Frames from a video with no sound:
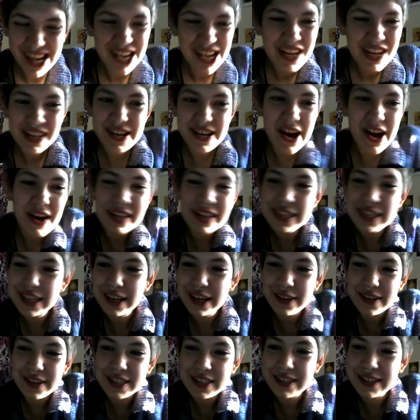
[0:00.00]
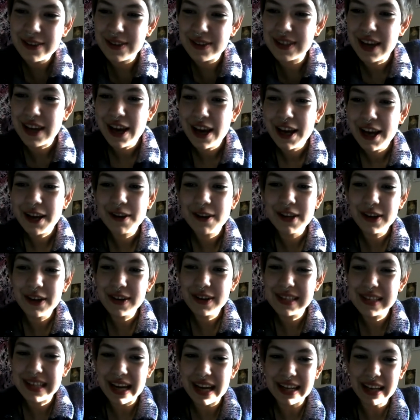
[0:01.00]
No, it's not, it's no one's, no one's
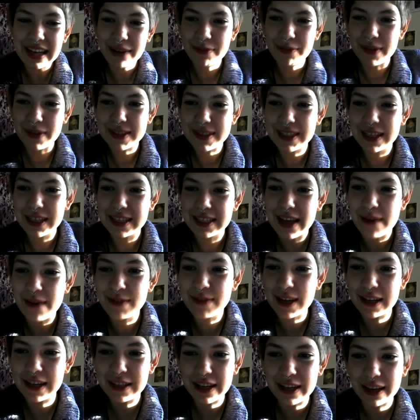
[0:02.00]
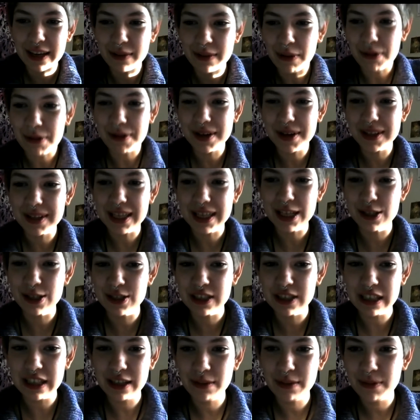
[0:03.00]
goddamn business. I'm done talking about my relationship.